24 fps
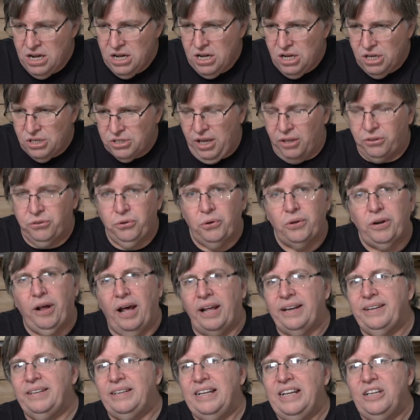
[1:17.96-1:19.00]
So I thought
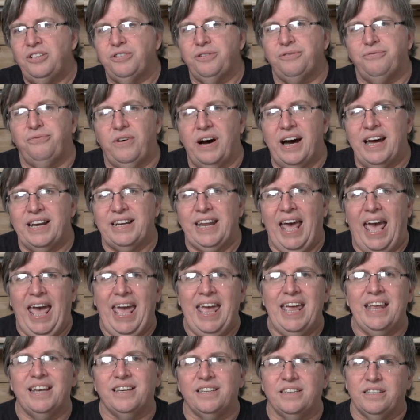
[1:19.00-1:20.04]
I need to find
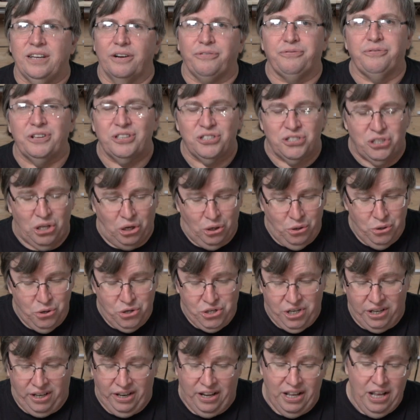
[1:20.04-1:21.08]
a different
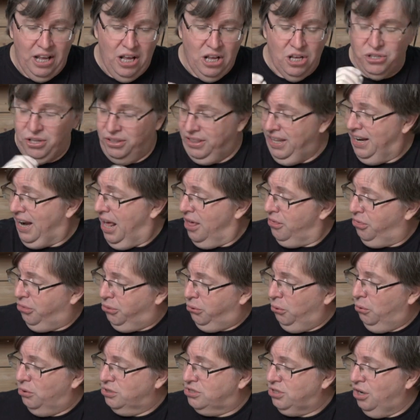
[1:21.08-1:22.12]
solution. So then I
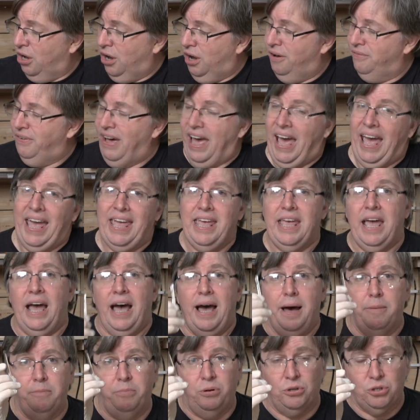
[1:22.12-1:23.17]
thought of a
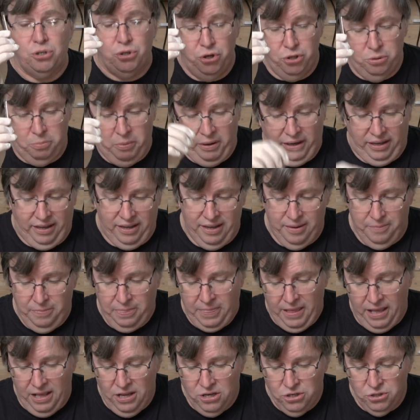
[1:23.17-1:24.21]
humble toothpick.
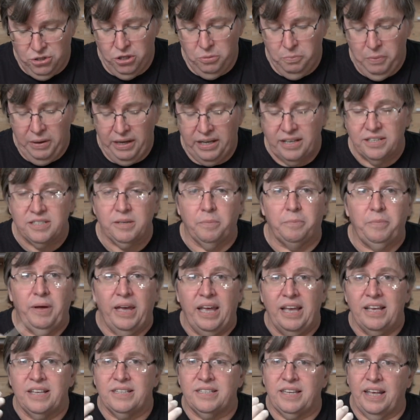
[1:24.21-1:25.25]
Toothpick is a,
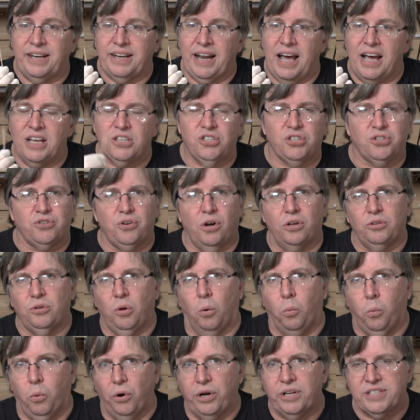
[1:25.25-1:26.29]
is a nice strong, the
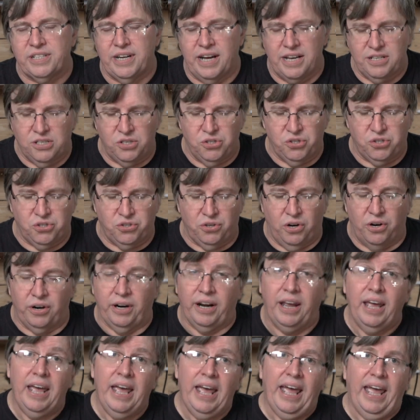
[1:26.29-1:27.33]
wood is nice and strong.
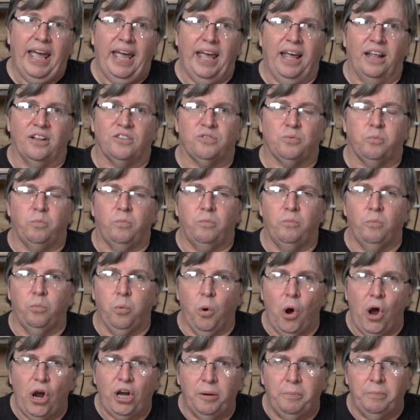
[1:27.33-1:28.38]
It's
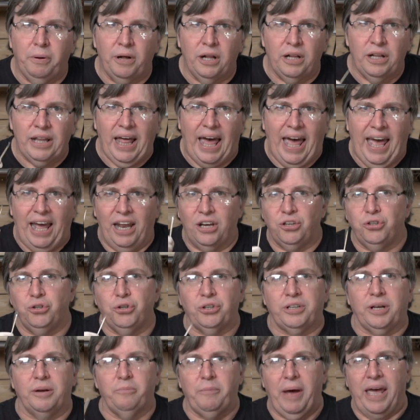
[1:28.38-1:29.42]
workable and you
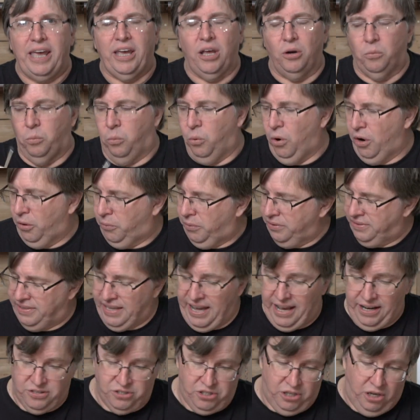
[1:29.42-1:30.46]
can make it work with
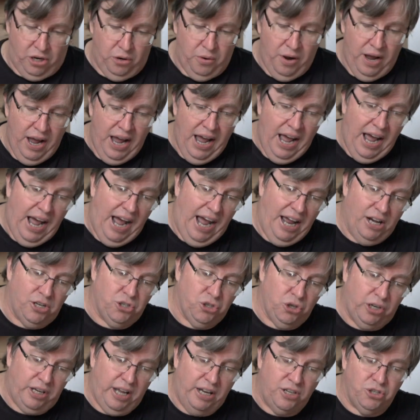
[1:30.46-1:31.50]
that. So I
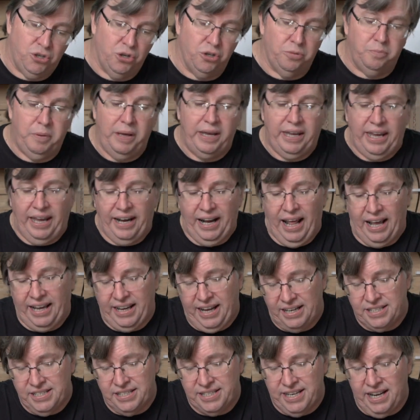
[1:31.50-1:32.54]
took a toothpick and I
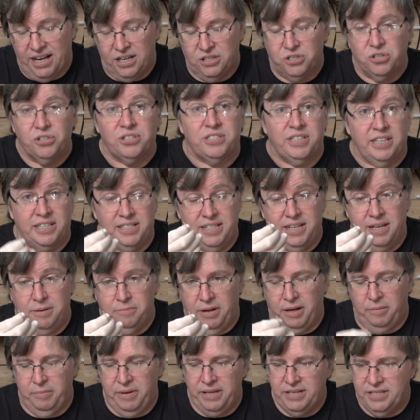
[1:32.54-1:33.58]
cut it down to 16
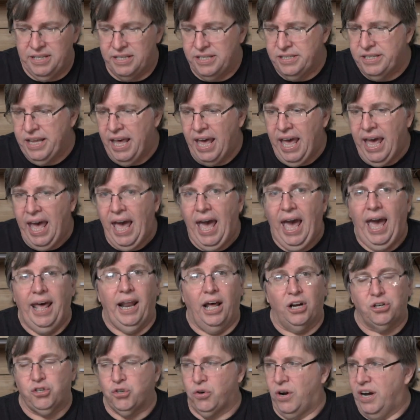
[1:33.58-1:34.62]
millimeters and
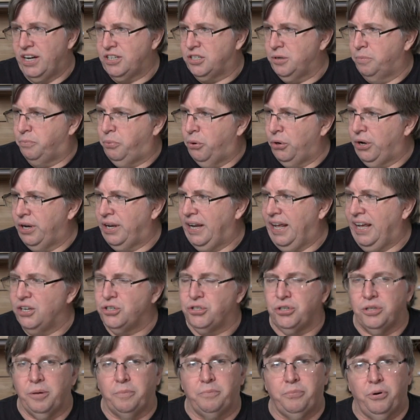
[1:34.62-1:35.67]
I tried to put it
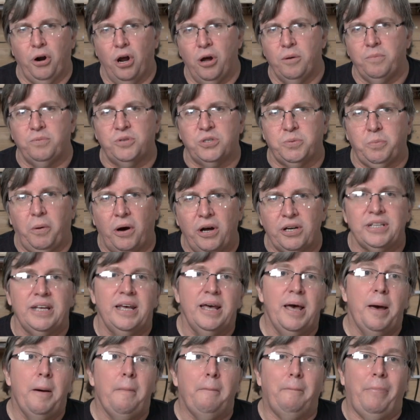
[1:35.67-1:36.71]
into the probe spot,
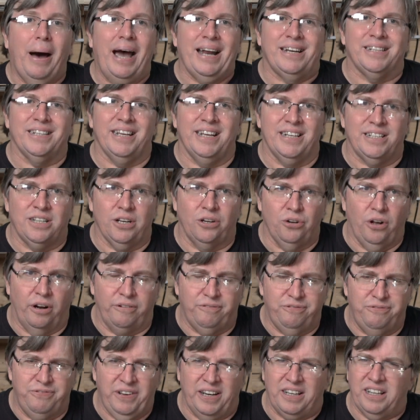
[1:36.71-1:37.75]
but it did not
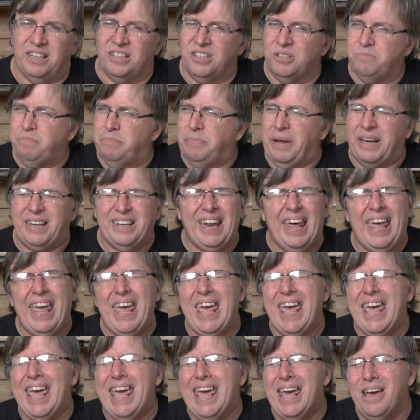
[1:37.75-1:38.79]
fit. But
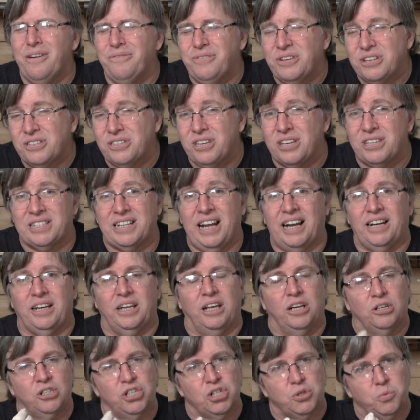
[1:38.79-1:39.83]
ever so slightly,
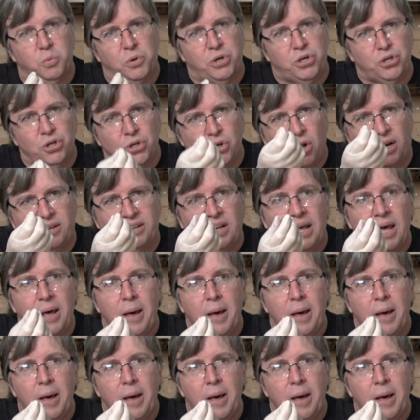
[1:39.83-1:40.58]
it just would not